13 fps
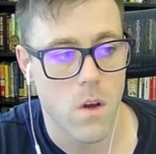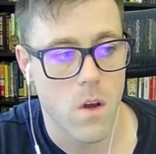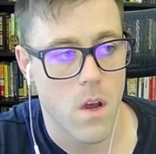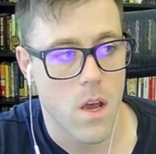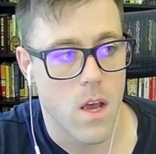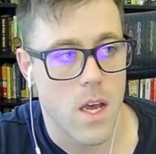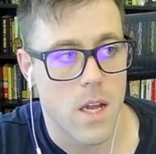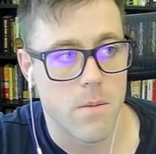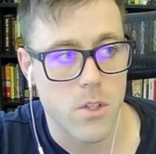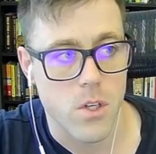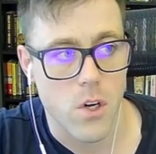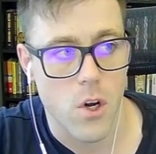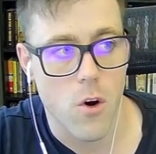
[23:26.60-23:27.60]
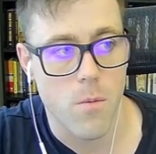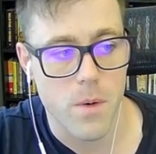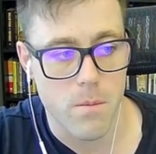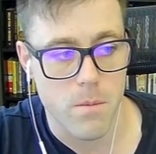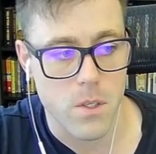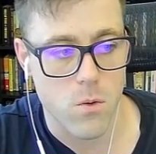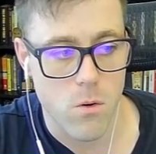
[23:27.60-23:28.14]
I'm just going to open up the
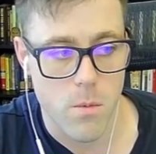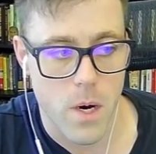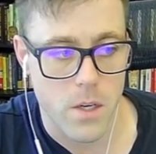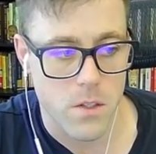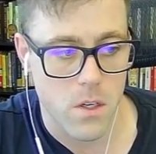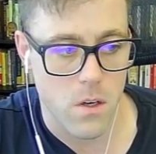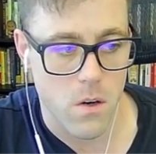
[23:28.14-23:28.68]
toolbox here